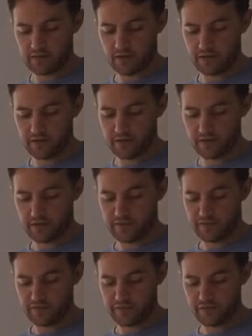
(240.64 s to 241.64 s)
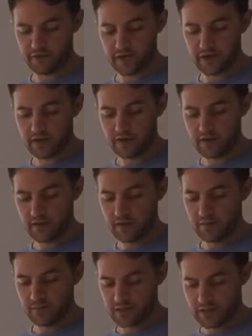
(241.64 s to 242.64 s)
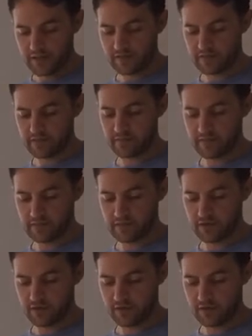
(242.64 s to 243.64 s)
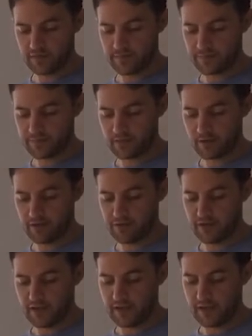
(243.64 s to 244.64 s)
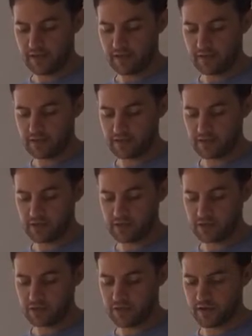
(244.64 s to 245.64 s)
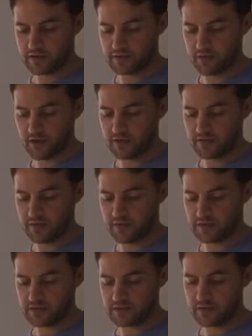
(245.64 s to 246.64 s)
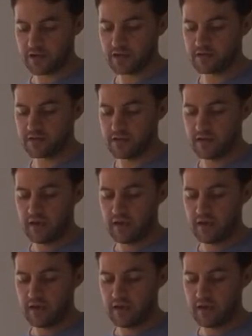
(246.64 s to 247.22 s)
log of 3 plus log of e to the 2x minus x squared.